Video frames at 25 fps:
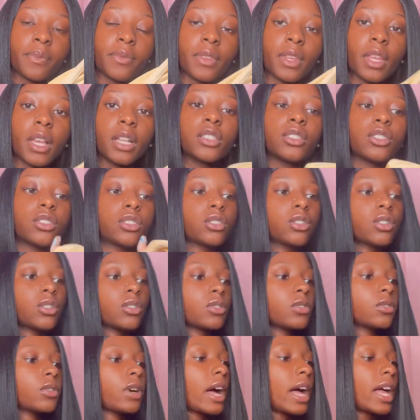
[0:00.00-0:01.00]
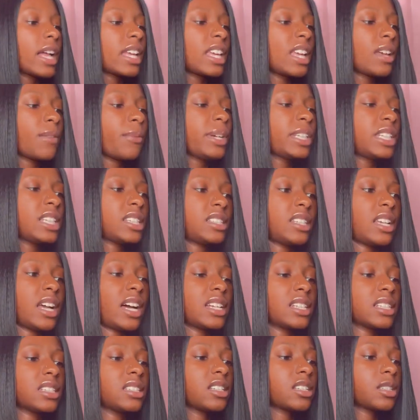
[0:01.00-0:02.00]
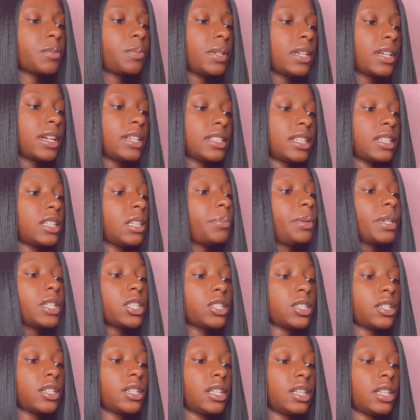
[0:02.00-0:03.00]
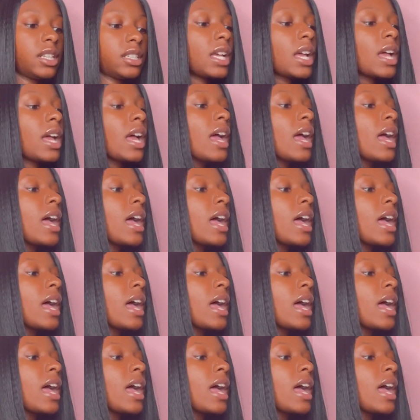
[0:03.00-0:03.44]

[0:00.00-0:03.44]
So I can't wait to see how this looks because in the picture it looked,